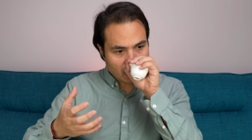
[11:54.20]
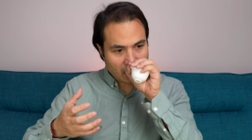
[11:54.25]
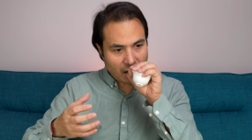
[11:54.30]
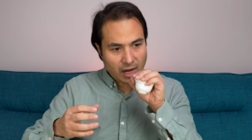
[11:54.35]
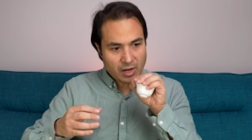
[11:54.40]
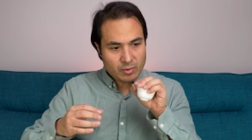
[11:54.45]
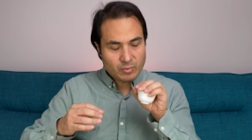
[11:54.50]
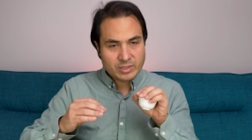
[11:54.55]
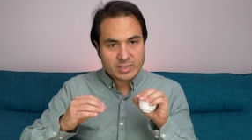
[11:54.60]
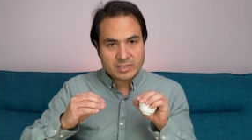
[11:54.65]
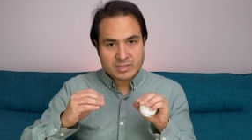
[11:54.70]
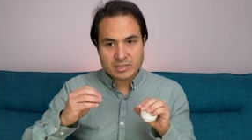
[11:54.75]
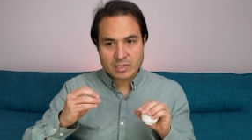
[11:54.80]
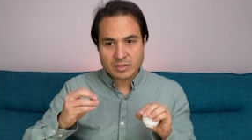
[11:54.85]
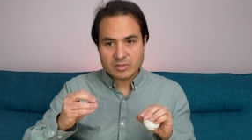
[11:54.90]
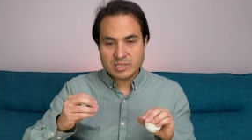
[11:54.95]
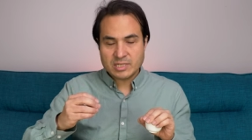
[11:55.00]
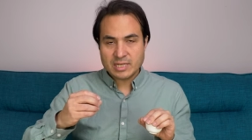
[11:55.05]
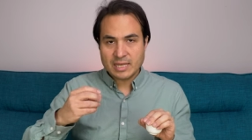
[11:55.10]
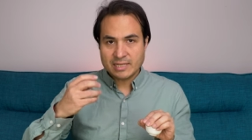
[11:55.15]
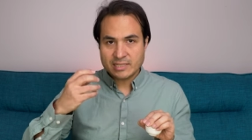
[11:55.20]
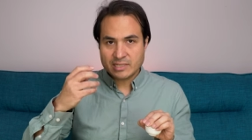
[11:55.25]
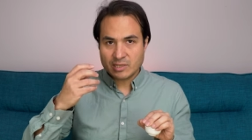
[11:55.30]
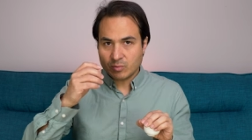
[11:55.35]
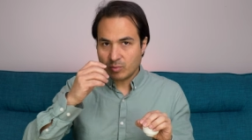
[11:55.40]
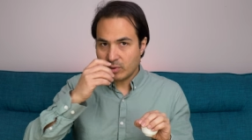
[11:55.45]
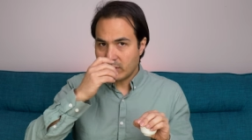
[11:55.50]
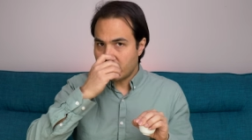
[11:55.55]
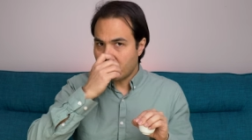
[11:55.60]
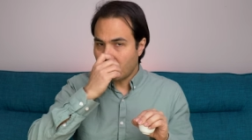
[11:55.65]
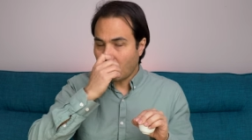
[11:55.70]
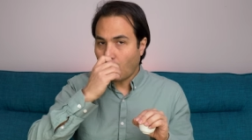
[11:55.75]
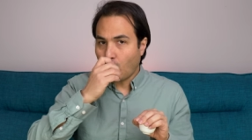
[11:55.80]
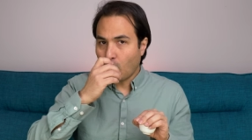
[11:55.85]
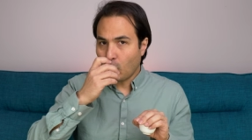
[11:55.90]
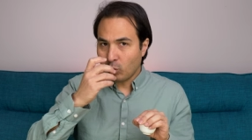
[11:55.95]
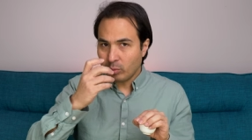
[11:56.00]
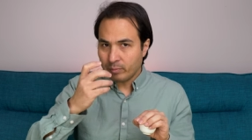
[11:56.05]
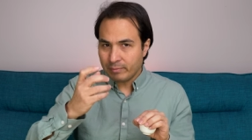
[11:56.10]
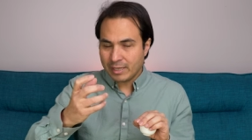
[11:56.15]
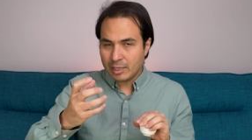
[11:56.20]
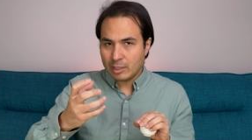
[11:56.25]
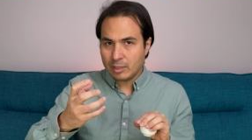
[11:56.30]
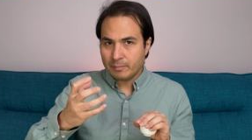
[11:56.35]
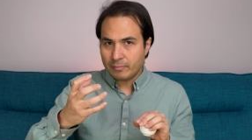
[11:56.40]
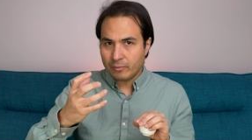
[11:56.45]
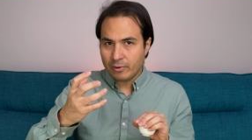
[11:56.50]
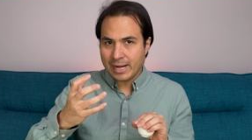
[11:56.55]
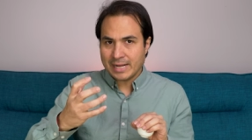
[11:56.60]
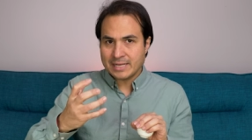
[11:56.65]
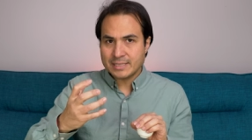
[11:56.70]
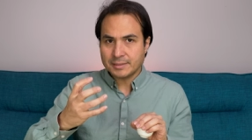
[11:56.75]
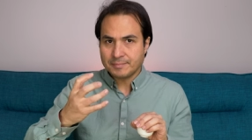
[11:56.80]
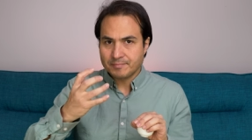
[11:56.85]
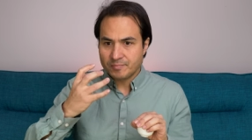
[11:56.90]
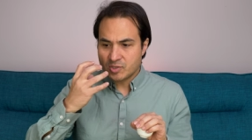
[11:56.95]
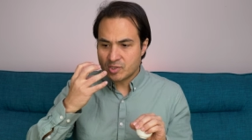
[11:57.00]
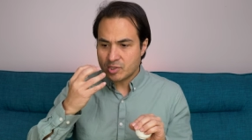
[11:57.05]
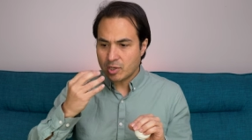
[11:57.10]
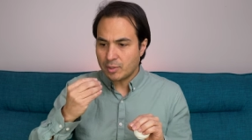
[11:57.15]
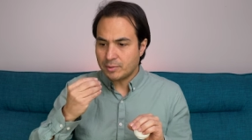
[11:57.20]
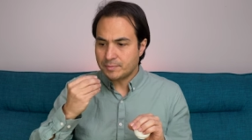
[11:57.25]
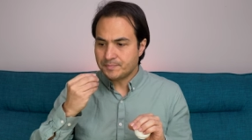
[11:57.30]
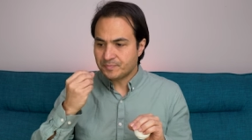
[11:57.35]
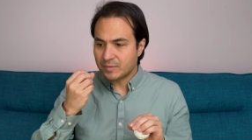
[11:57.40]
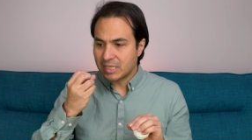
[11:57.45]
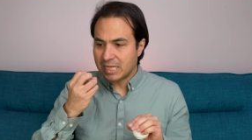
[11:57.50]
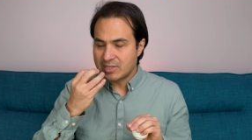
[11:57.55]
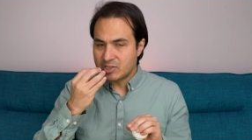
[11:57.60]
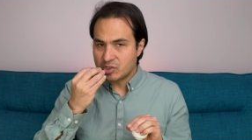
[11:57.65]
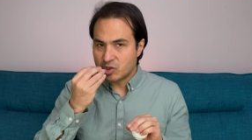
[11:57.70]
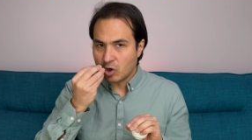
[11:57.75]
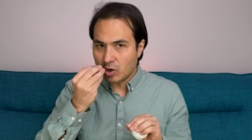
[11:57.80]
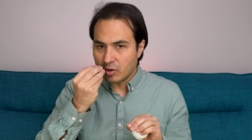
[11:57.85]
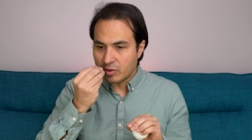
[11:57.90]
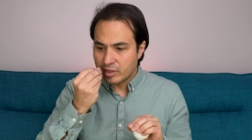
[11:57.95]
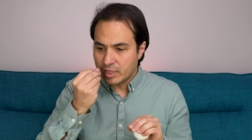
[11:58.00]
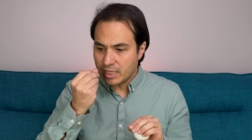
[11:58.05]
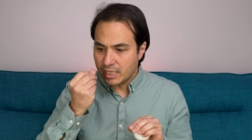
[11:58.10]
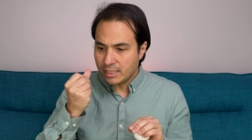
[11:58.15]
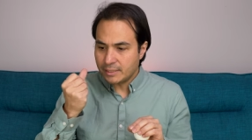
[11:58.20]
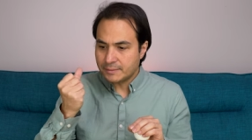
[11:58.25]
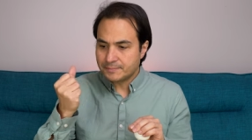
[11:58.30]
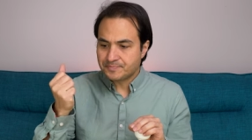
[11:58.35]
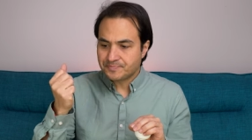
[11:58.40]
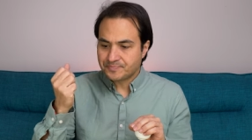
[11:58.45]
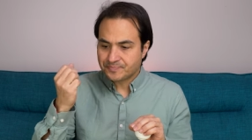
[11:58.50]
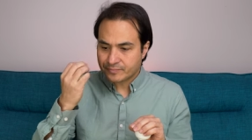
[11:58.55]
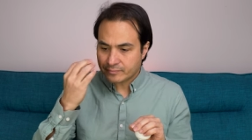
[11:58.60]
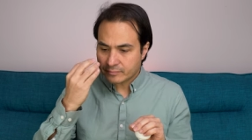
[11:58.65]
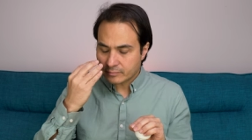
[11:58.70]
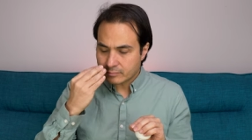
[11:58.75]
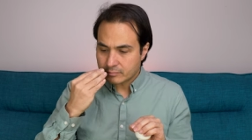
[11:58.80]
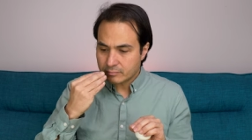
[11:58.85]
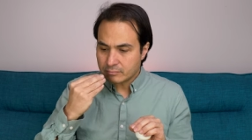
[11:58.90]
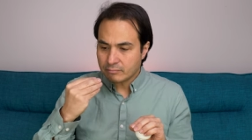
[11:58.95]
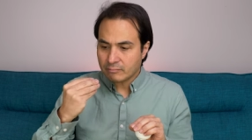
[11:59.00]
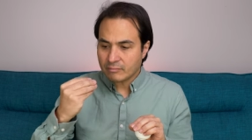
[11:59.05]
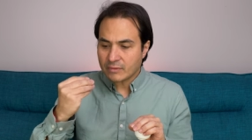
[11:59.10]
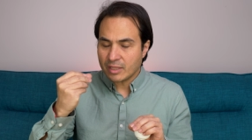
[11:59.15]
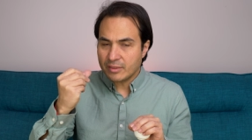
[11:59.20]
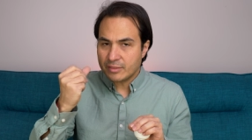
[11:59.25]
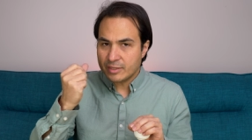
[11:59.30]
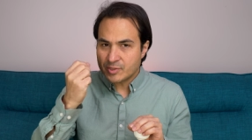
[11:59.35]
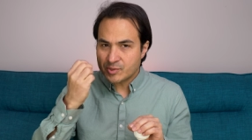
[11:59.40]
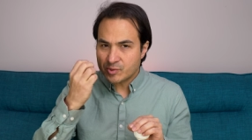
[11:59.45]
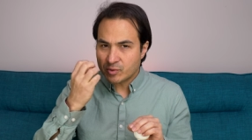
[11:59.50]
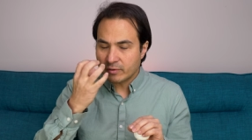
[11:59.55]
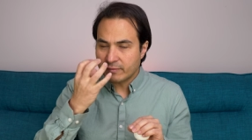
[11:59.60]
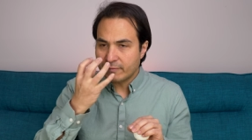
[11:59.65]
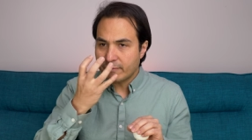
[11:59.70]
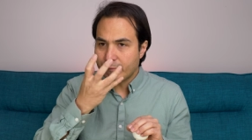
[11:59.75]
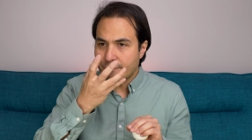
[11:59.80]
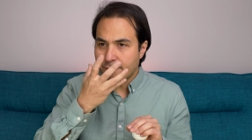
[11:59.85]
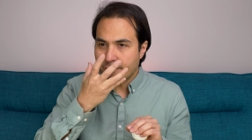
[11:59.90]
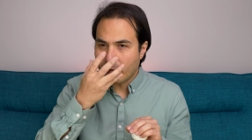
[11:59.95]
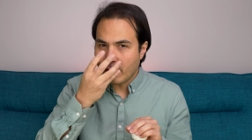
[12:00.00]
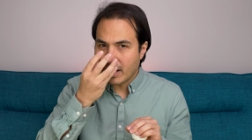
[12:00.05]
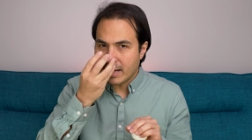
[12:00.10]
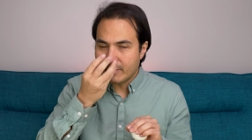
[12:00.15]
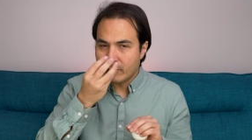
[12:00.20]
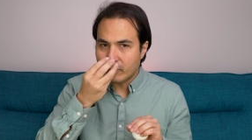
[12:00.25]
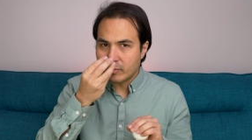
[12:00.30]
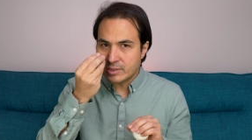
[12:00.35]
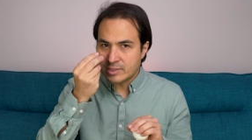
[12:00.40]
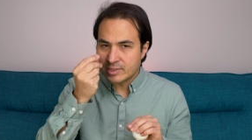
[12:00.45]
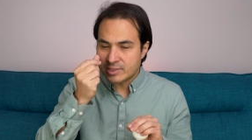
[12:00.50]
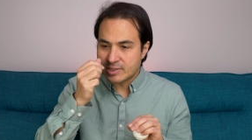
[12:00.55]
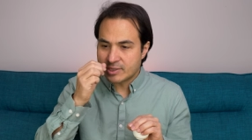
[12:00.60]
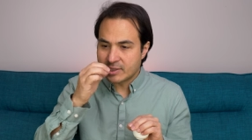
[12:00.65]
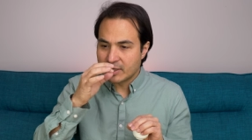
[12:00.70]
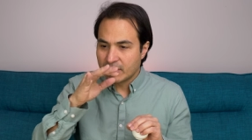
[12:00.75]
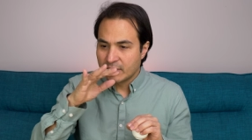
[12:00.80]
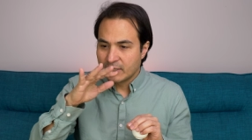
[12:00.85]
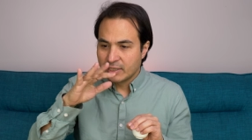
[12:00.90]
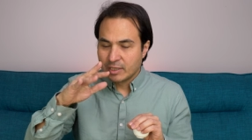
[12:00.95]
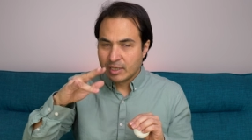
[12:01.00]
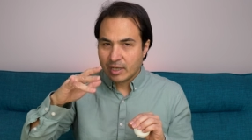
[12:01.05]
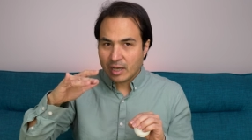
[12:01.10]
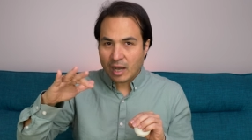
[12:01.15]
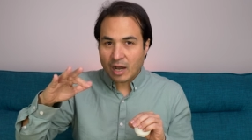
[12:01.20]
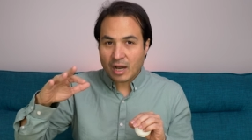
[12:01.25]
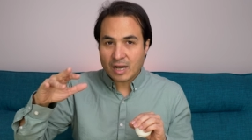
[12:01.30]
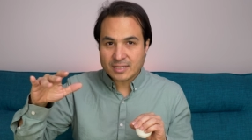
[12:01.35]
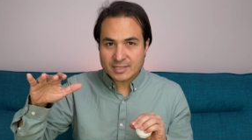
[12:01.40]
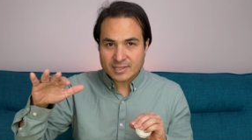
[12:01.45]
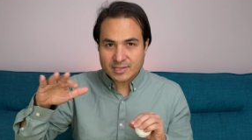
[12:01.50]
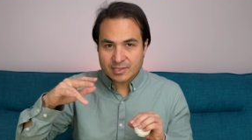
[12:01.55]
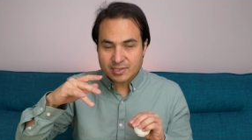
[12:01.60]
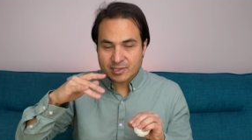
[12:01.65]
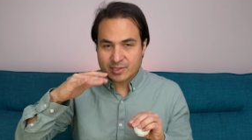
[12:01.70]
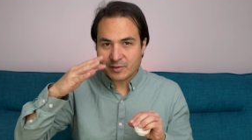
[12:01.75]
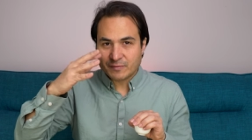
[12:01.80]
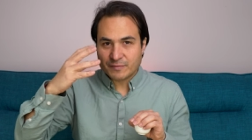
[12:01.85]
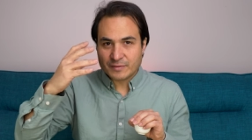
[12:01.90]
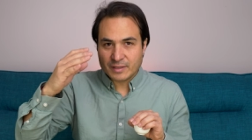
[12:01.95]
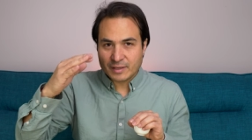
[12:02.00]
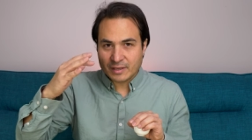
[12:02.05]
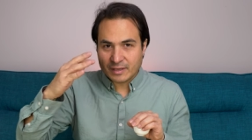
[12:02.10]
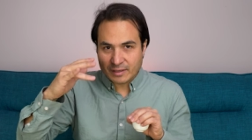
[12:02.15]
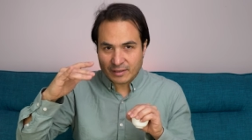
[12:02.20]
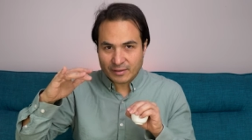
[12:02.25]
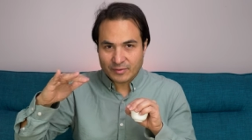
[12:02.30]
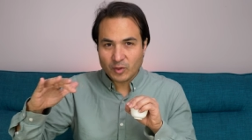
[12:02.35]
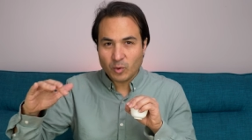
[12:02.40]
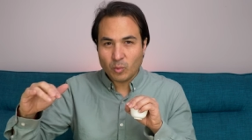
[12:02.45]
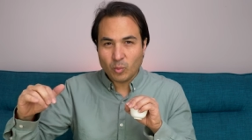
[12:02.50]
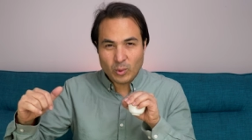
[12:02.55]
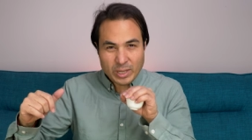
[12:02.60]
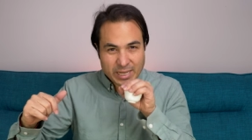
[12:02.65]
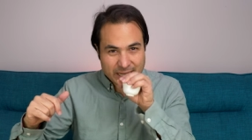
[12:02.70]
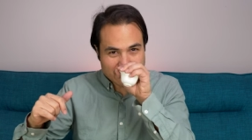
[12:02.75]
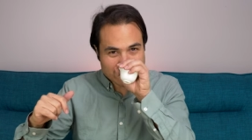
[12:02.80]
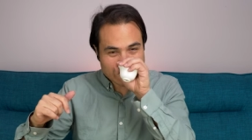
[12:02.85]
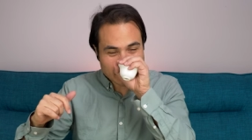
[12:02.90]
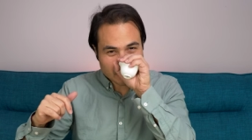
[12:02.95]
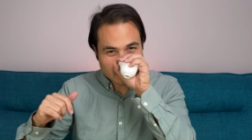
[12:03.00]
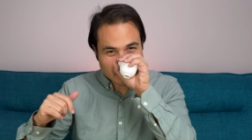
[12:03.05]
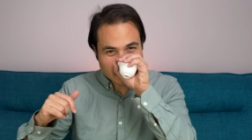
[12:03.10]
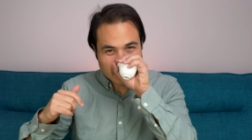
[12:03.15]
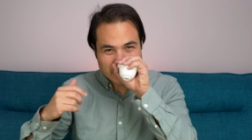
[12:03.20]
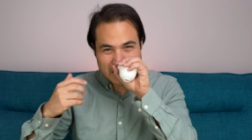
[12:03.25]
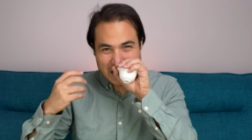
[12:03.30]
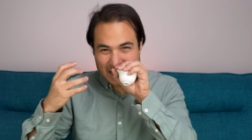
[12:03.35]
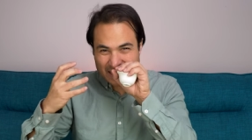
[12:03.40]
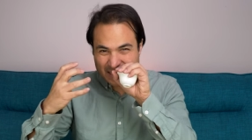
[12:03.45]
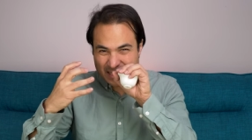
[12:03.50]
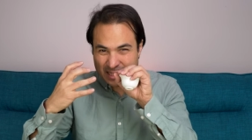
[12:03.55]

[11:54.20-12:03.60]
I would associate it with wholemeal bread. So it's got the the sort of fibrous husks of the, the wheat, that